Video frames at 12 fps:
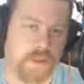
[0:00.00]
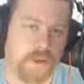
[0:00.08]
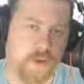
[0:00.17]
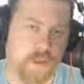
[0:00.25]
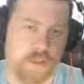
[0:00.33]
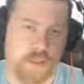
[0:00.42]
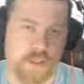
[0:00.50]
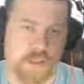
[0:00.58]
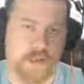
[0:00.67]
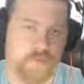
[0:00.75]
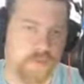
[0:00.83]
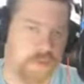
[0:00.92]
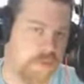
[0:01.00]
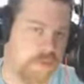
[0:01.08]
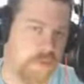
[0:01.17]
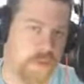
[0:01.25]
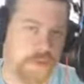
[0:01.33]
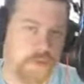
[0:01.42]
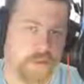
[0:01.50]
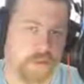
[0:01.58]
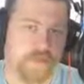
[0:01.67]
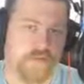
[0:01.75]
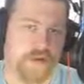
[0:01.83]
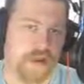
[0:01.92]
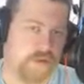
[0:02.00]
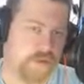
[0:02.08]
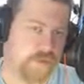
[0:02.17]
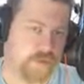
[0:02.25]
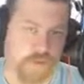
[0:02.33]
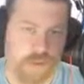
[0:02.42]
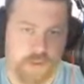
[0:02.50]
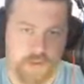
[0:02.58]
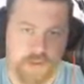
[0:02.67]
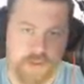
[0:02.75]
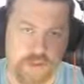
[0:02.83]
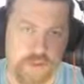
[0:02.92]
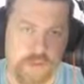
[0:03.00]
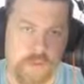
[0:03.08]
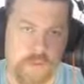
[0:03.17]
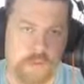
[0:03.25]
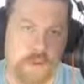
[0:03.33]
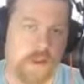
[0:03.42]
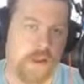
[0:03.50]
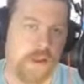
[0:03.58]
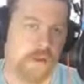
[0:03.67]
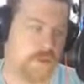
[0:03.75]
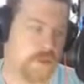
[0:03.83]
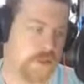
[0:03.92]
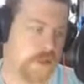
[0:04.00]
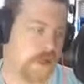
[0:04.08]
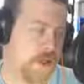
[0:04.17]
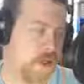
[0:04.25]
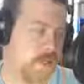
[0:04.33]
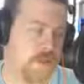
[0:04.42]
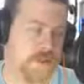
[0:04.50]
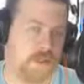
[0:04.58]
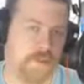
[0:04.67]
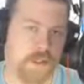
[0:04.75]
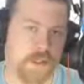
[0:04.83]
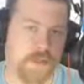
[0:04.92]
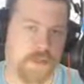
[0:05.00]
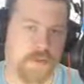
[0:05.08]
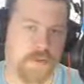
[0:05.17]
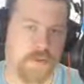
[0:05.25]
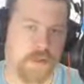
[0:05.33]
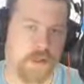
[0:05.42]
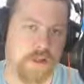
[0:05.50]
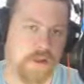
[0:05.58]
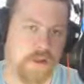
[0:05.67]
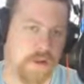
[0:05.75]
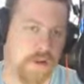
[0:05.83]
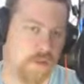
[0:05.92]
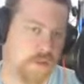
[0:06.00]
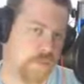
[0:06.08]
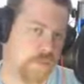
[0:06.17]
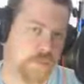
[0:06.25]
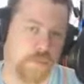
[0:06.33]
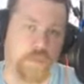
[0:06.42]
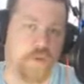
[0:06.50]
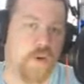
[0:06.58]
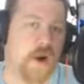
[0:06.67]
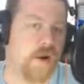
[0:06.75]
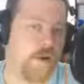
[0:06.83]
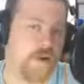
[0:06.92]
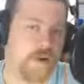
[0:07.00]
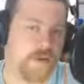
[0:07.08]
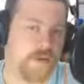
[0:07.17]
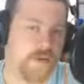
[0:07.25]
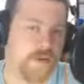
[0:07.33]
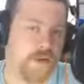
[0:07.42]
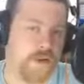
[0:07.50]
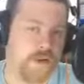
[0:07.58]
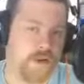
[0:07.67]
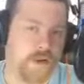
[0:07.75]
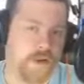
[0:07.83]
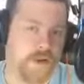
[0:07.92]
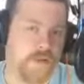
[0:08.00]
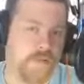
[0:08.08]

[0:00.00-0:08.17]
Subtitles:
to interview somebody, or if I have Julie on the show and we're talking about something. So it only would require another, another